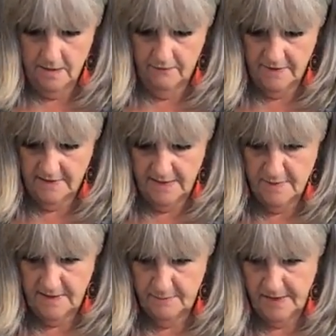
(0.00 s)
And if it
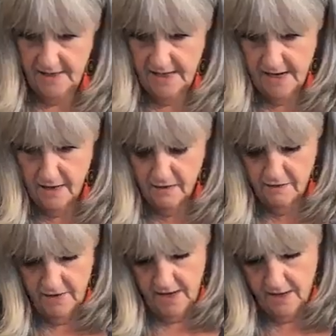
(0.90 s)
seems to be getting
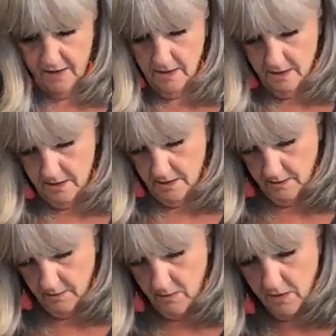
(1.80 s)
thick
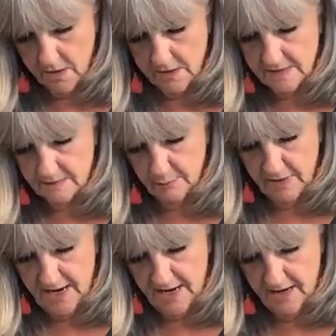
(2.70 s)
or hard to
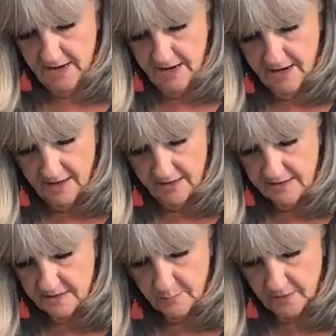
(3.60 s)
spread, I
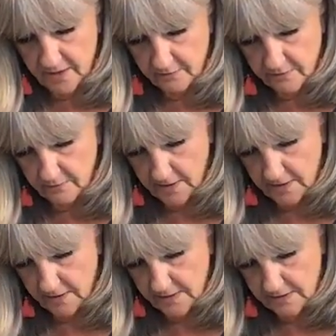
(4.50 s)
just spray it with
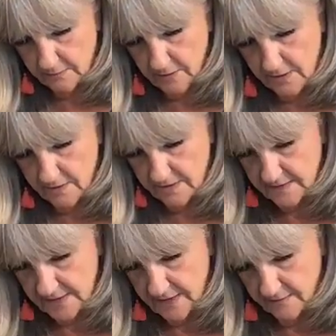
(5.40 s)
water. I'll just water
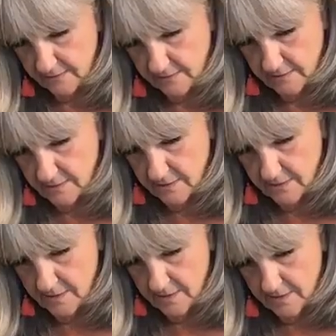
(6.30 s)
this down.
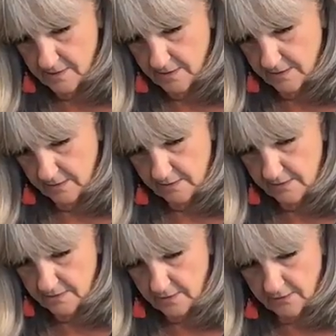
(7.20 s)
You
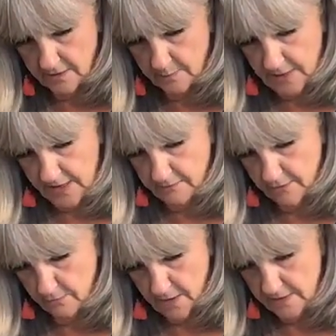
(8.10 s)
can use acrylic paint
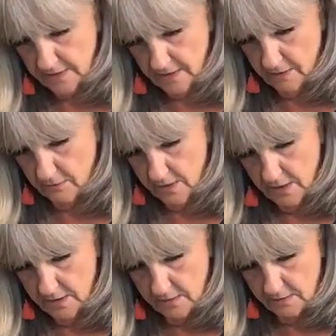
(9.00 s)
if you want to.
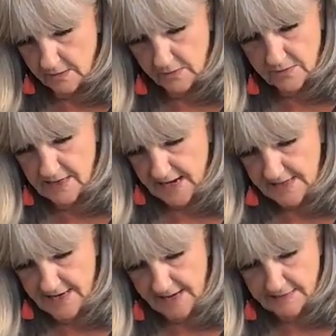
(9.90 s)
You can use
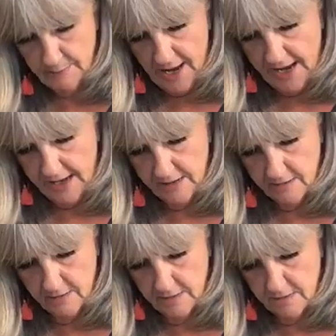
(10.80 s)
latex
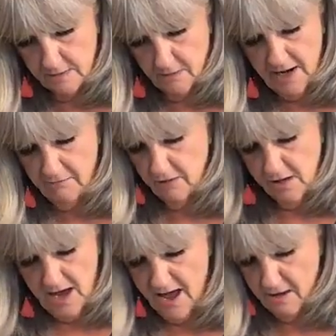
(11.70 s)
paint. You can use
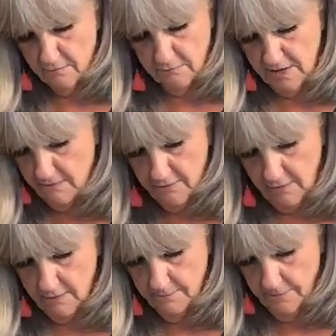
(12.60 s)
whatever you have,
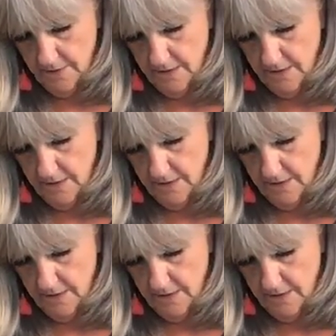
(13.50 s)
whatever.